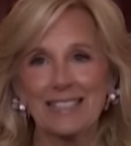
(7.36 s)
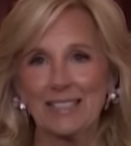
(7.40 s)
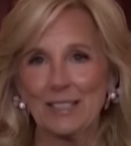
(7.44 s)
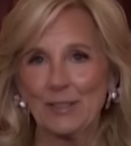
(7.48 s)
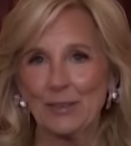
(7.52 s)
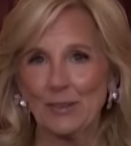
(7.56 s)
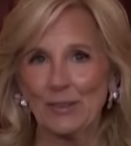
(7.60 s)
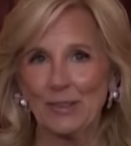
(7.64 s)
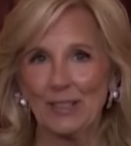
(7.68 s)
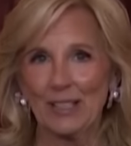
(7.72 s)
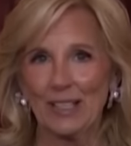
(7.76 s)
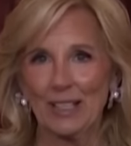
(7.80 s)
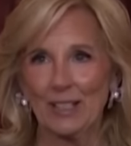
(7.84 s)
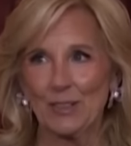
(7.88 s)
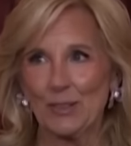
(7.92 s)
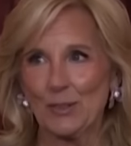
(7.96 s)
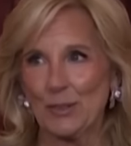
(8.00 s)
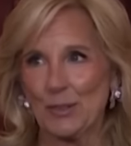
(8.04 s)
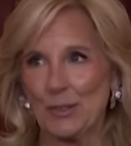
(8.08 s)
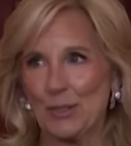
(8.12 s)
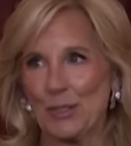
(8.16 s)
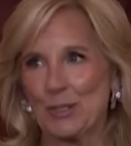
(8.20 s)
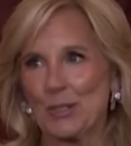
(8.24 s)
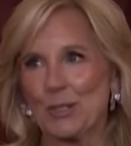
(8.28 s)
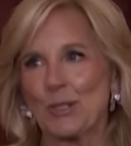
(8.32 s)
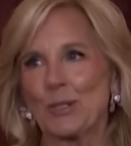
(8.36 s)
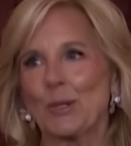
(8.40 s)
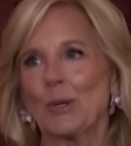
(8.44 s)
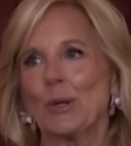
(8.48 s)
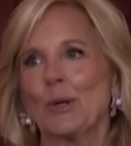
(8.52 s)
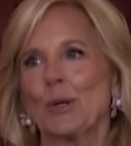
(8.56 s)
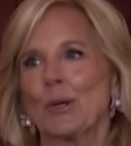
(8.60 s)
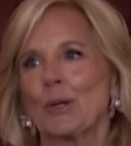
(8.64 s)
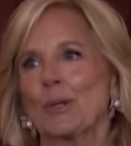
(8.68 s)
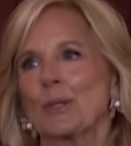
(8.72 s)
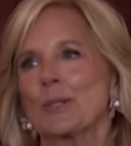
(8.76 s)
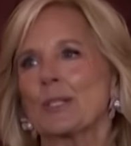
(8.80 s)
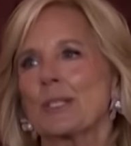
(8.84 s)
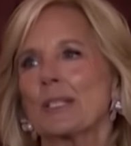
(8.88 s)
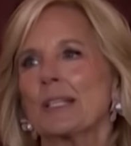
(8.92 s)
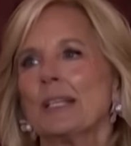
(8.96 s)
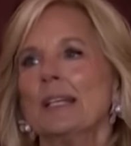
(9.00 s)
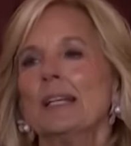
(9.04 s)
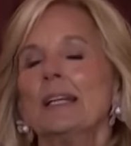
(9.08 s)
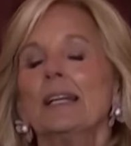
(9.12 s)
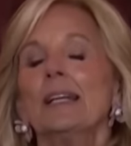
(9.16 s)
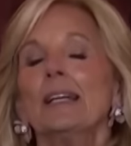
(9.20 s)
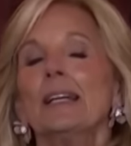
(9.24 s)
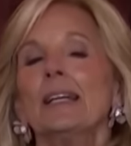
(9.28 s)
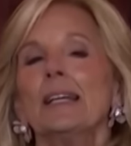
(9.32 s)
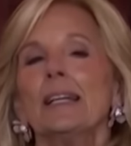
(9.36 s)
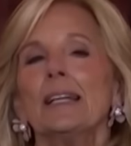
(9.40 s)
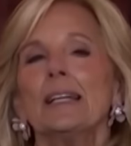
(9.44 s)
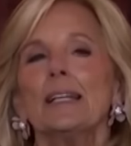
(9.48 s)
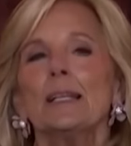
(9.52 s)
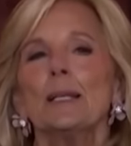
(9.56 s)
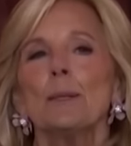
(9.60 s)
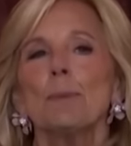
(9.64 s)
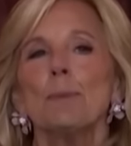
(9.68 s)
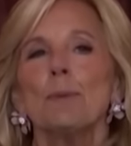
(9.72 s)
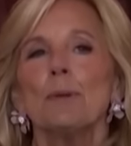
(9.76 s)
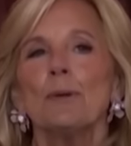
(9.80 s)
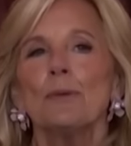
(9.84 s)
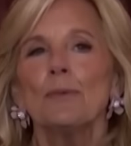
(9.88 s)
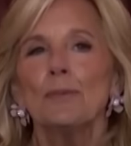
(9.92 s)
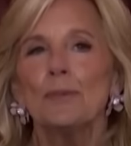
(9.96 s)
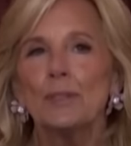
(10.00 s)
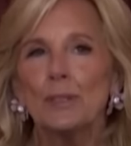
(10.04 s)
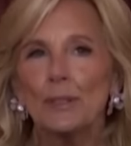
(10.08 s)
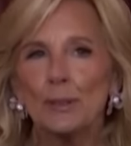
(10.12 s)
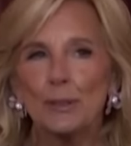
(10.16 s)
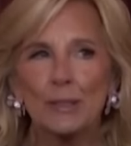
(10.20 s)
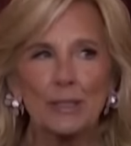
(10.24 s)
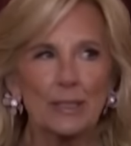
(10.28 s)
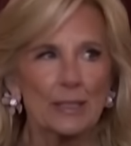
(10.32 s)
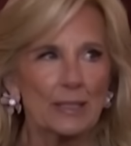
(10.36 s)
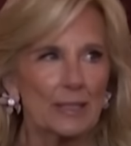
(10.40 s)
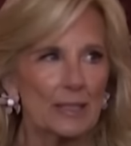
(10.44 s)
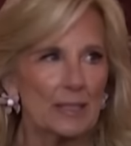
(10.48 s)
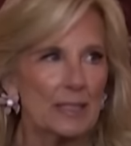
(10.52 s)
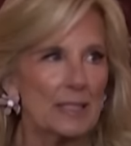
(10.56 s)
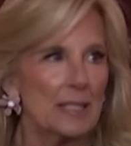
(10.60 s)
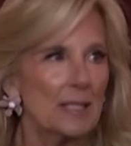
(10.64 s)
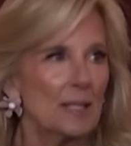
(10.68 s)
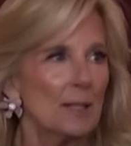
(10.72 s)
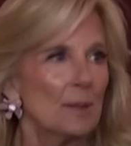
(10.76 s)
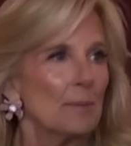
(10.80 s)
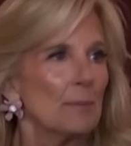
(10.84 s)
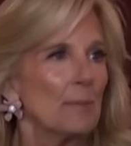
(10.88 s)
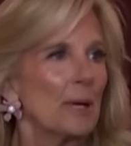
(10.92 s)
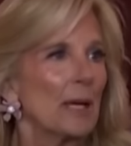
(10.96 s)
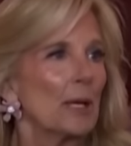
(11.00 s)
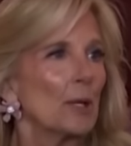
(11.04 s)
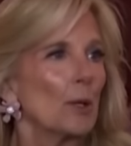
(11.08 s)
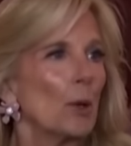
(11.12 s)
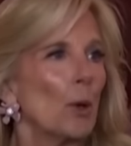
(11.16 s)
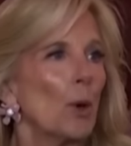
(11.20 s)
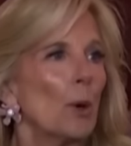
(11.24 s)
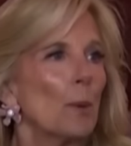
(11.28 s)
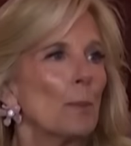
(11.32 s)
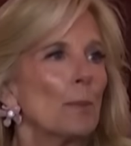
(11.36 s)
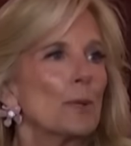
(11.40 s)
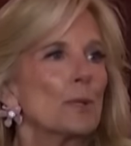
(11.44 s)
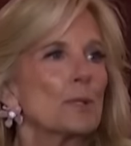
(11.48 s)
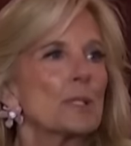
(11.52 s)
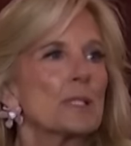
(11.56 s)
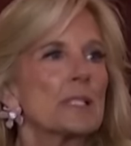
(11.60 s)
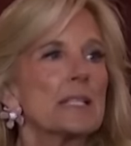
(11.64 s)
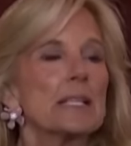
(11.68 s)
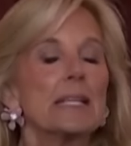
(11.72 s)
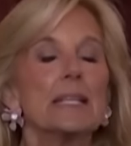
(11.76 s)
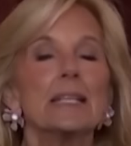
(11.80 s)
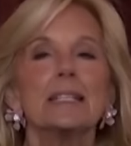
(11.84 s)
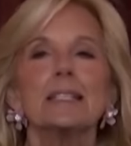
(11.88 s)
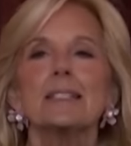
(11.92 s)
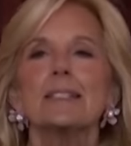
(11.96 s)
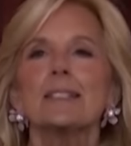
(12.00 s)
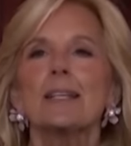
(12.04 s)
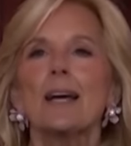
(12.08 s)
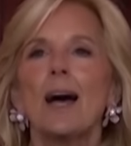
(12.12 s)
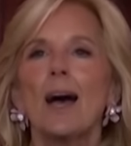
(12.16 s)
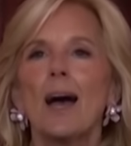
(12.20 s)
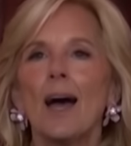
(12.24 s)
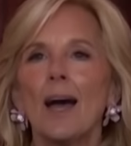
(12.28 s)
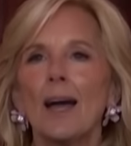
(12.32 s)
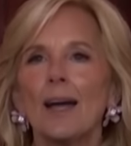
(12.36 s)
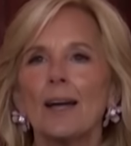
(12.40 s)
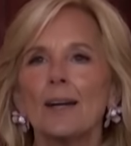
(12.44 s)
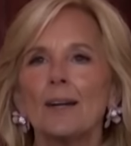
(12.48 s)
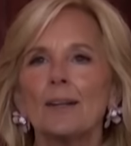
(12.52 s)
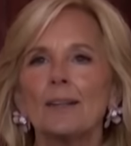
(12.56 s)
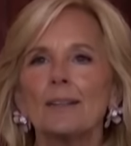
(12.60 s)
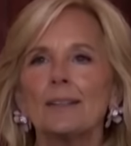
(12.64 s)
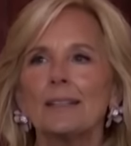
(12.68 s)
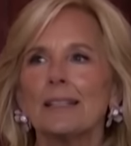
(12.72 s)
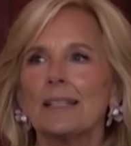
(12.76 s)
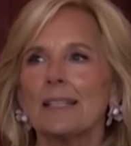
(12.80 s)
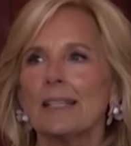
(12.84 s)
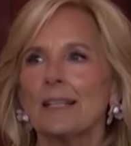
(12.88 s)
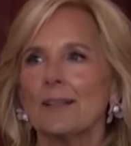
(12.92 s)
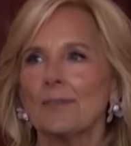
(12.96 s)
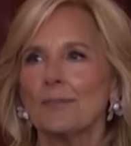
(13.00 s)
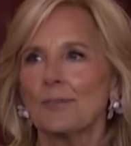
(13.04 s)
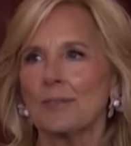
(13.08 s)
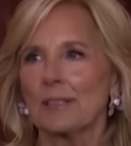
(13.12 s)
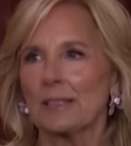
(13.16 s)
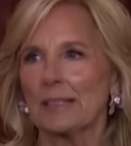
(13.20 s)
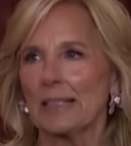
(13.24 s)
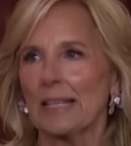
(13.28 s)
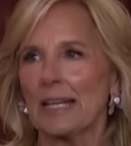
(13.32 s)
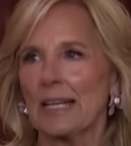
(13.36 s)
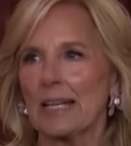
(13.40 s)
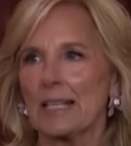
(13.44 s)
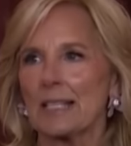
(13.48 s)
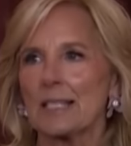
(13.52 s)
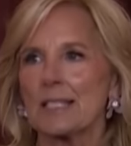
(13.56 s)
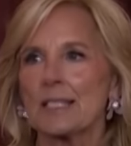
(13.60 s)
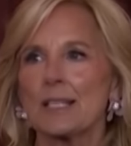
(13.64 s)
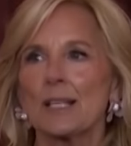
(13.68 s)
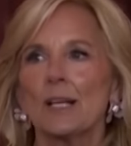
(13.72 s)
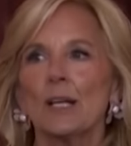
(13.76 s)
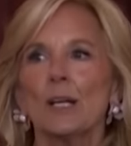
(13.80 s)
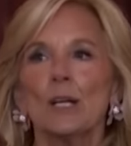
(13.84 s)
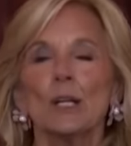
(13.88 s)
dinner under the stars in a pavilion made almost entirely of glass,